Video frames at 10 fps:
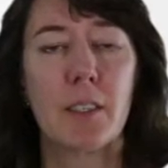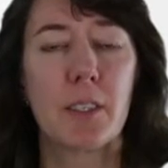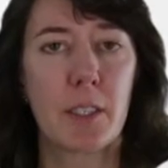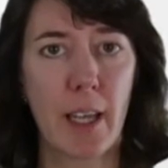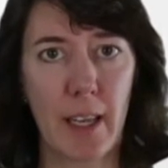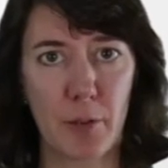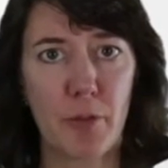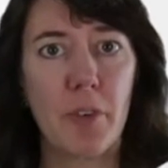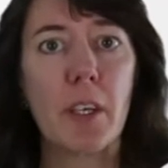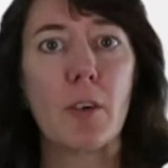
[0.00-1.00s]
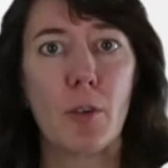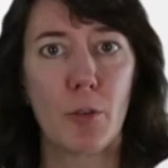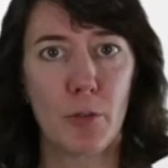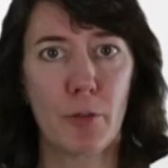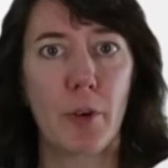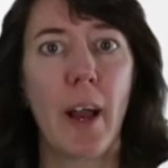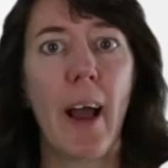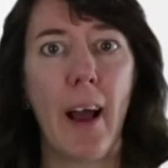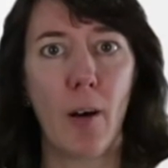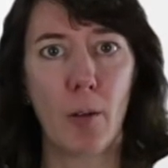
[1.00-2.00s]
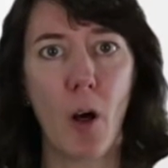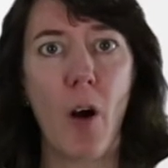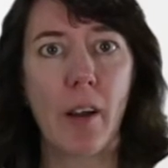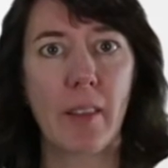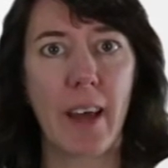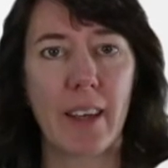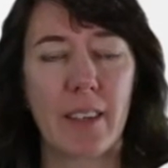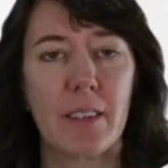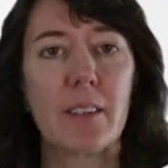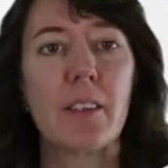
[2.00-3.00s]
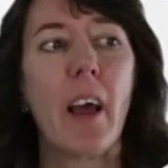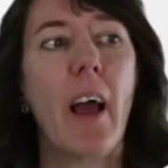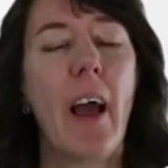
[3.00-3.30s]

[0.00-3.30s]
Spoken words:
to get a feel for how long that is,